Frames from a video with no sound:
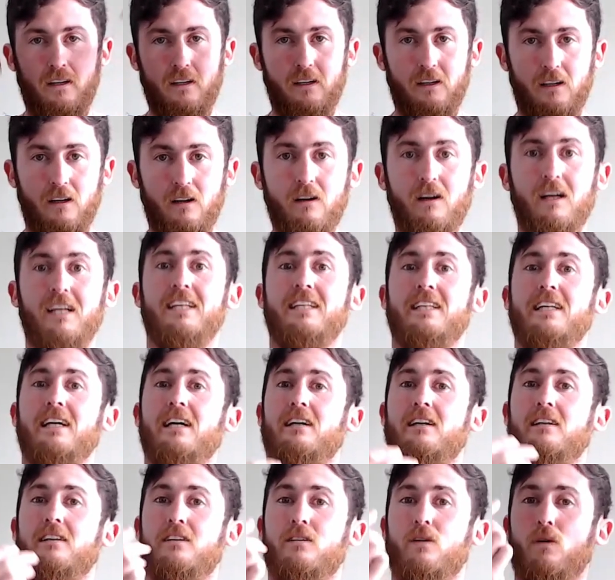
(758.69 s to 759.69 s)
I
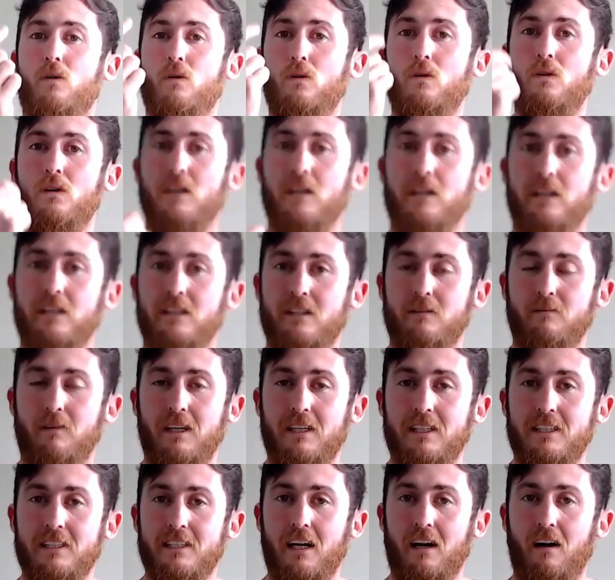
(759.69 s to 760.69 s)
started talking to
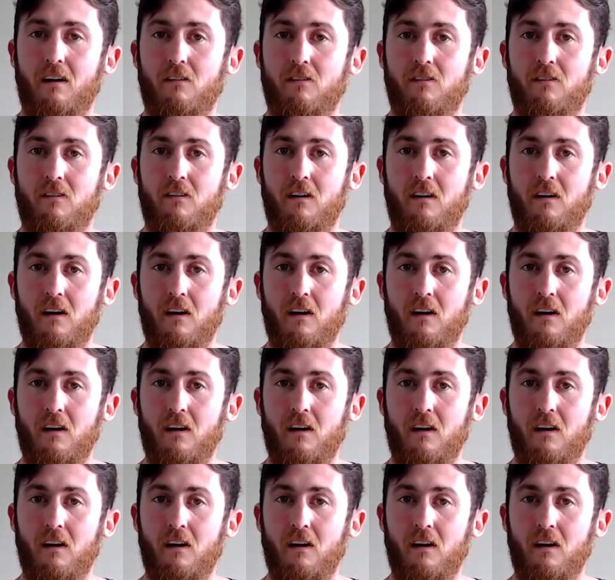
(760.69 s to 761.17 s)
myself